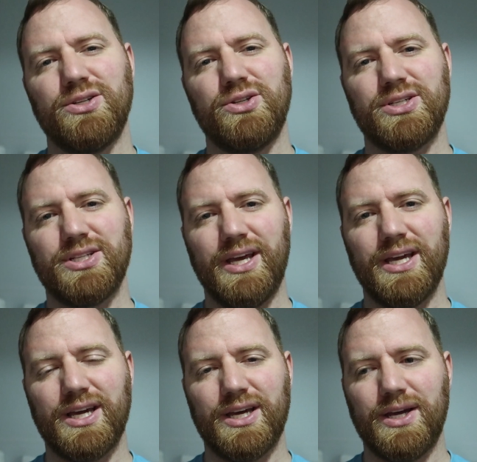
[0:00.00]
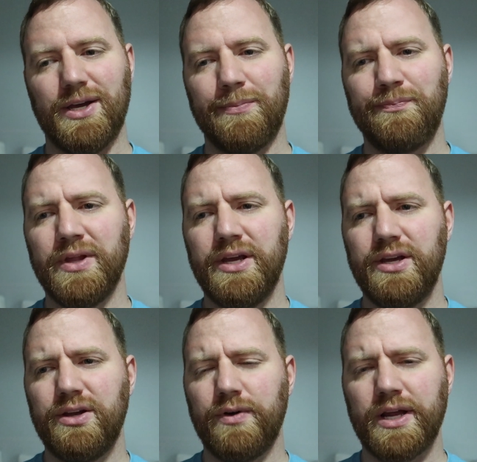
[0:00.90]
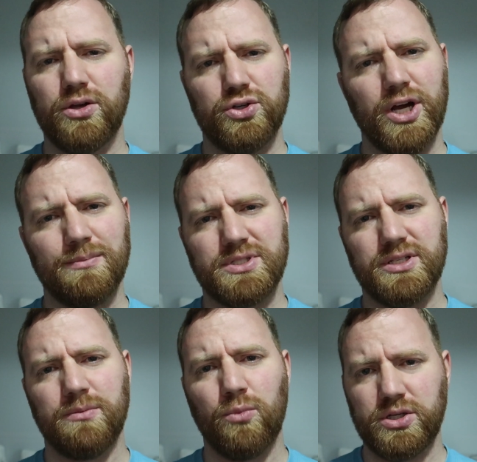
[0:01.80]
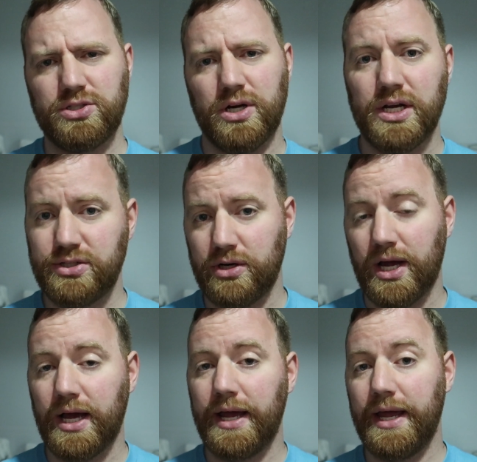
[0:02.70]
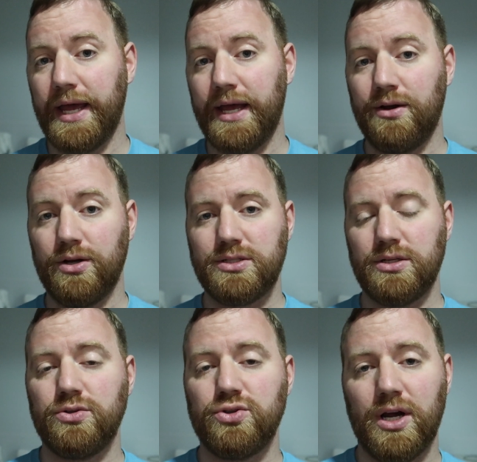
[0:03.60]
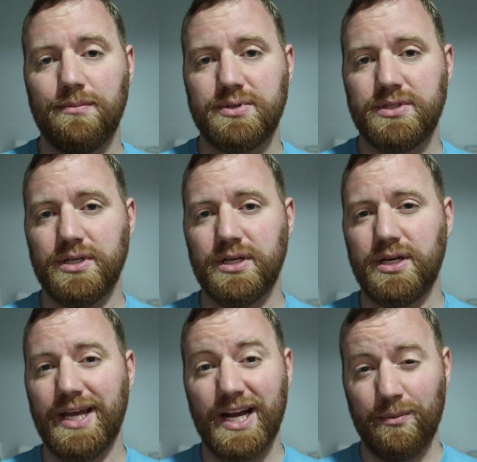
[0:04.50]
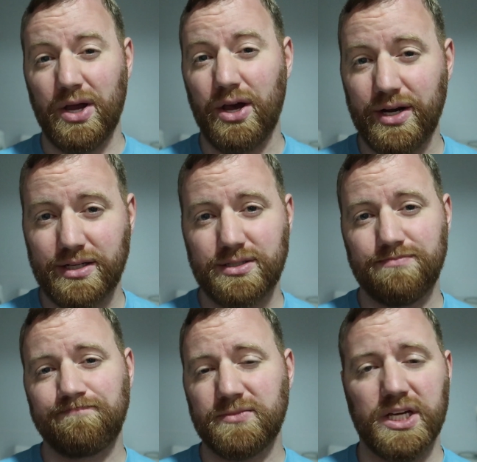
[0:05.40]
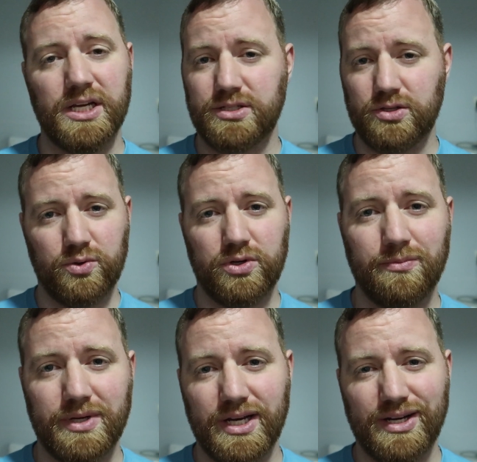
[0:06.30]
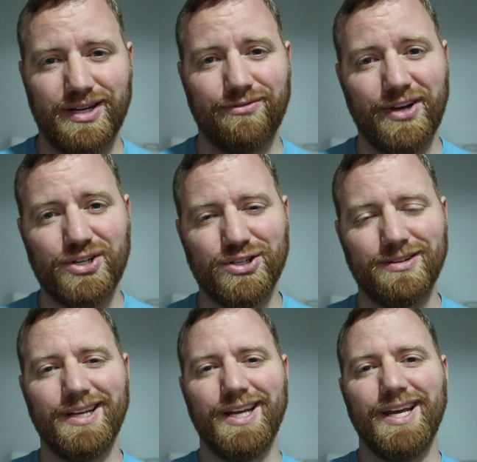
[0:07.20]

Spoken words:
So just like regular drops to moisturize your eye, and also drops antibiotics, I guess, so there wouldn't be any infection.